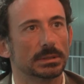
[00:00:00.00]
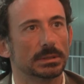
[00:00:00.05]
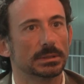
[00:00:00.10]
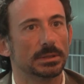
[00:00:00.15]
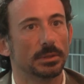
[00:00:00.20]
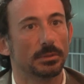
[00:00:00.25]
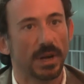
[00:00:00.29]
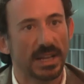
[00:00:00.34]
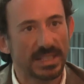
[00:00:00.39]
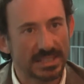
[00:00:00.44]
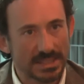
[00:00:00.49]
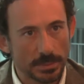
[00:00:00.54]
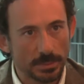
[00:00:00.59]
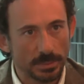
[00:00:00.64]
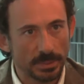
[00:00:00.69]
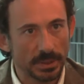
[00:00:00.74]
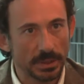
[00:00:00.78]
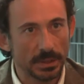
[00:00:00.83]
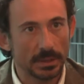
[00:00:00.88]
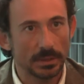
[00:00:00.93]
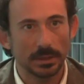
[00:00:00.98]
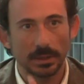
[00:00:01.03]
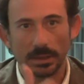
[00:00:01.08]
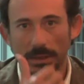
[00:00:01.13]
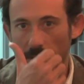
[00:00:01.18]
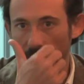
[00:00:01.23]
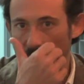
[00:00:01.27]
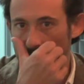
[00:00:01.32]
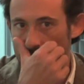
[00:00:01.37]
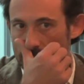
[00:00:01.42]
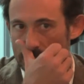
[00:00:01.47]
the recipe
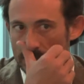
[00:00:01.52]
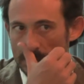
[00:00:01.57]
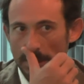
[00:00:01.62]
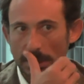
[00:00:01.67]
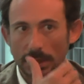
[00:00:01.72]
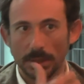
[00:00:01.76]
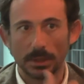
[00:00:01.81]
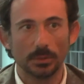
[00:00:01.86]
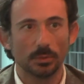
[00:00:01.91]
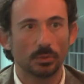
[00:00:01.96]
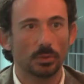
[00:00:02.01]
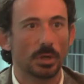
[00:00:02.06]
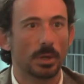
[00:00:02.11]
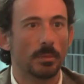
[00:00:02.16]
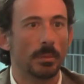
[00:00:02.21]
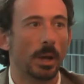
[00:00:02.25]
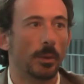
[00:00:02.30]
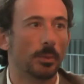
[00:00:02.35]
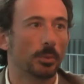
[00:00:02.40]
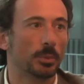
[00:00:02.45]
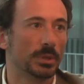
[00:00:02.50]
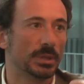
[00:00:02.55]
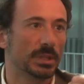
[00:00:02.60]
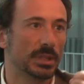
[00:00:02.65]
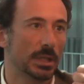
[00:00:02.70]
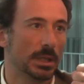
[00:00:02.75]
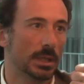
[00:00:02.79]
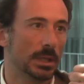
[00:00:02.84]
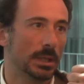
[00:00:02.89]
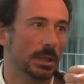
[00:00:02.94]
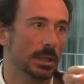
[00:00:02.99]
is to come up with
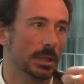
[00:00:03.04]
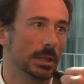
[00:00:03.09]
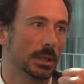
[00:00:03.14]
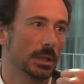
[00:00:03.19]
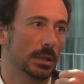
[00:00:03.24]
a